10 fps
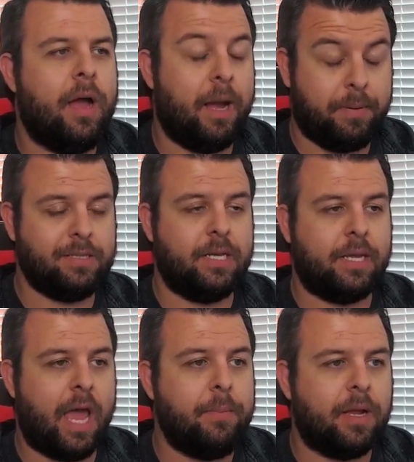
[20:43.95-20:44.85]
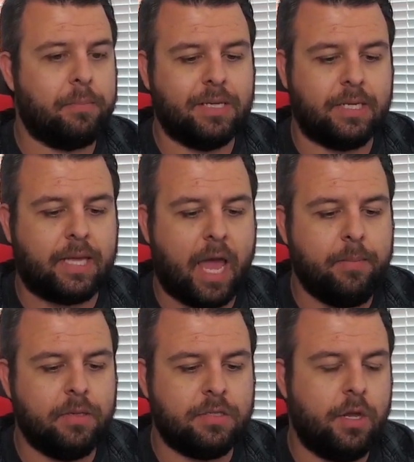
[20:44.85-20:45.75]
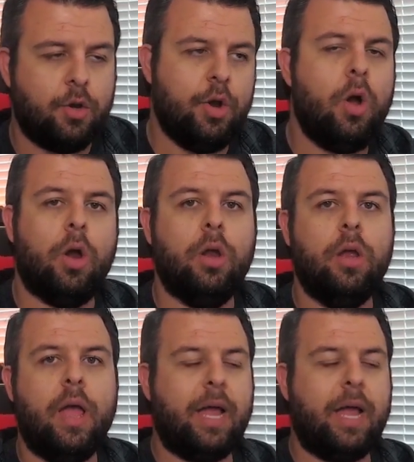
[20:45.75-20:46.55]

and PC gamers. No.